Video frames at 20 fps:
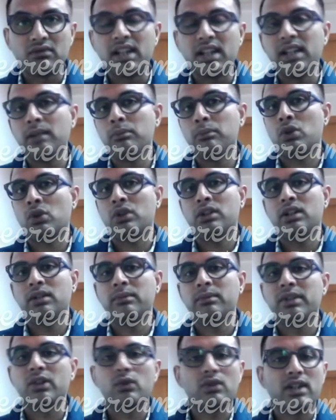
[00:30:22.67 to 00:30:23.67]
very
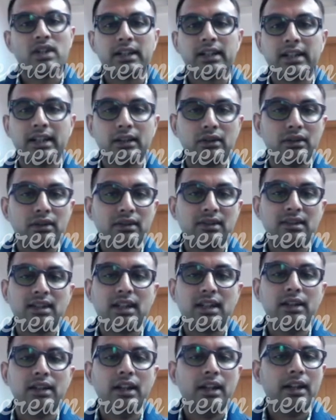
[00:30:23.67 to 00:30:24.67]
important, because I can
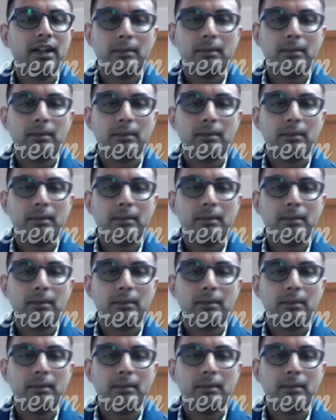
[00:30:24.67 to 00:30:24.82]
understand.